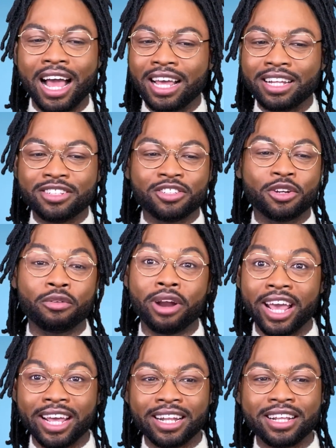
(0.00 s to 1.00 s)
It's
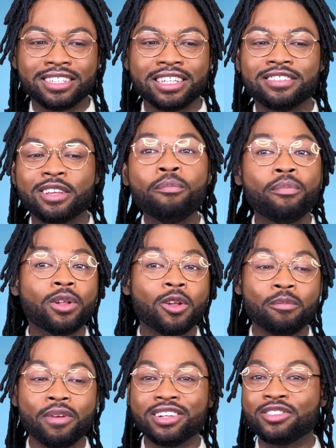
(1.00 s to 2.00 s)
great. It's a
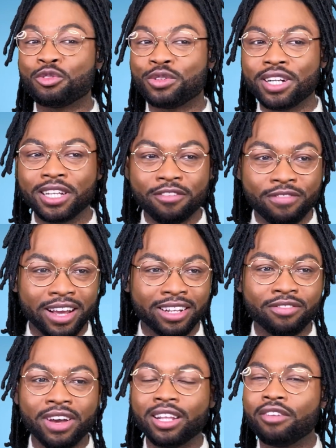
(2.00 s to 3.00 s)
simple, but it's really
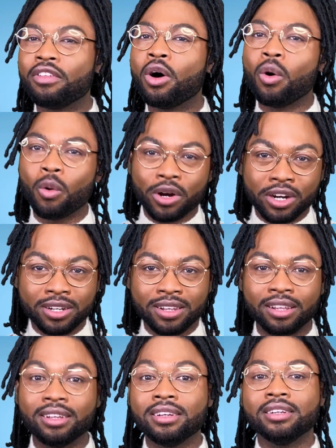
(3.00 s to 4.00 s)
effective. I love the horn,
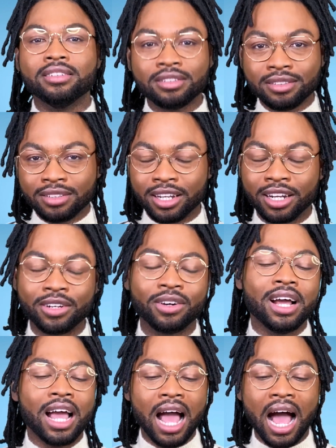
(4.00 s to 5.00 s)
you
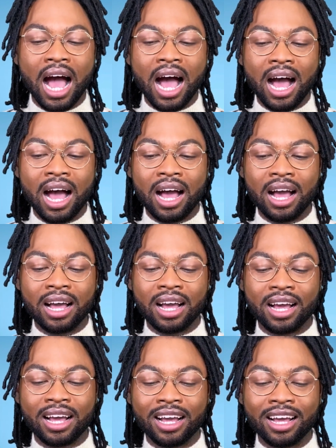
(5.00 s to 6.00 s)
know.
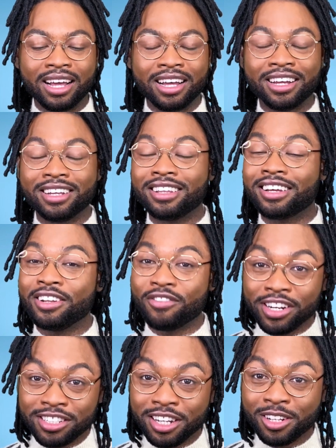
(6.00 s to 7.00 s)
The
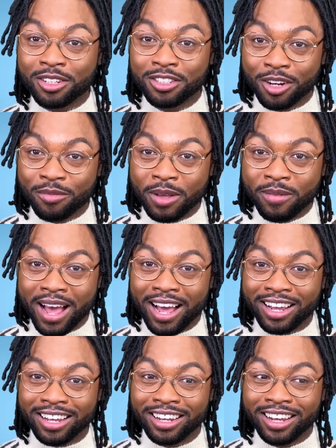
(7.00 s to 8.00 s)
confessional look took me
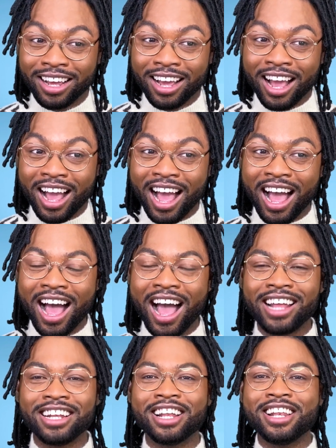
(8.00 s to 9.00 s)
aback.
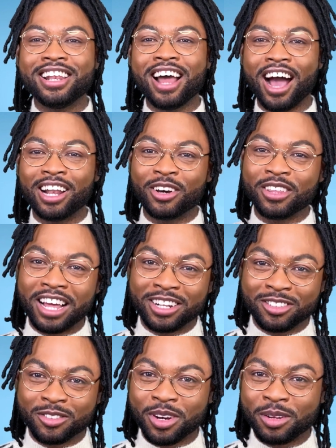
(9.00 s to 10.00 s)
I did not know
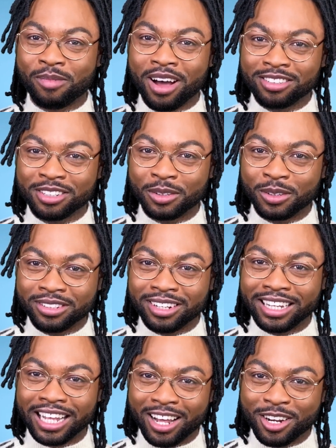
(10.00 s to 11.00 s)
that's what Bosco looked
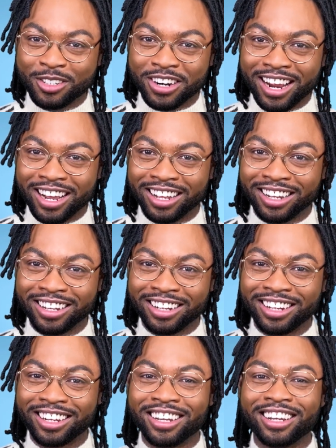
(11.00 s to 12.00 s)
like out of drag.
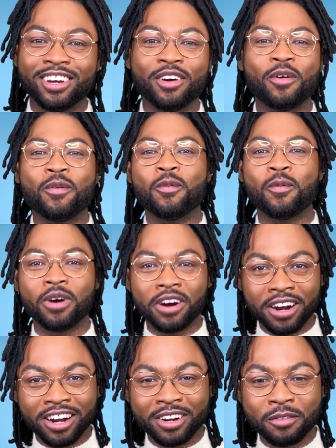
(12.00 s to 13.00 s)

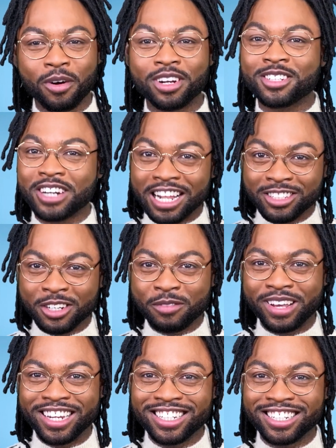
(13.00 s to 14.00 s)
Work. What a
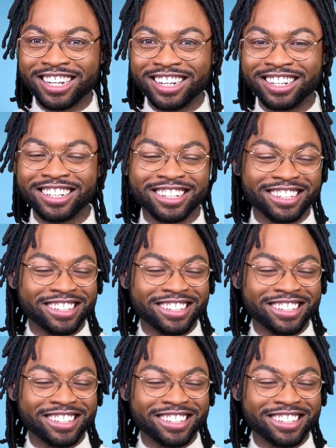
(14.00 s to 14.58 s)
transformation.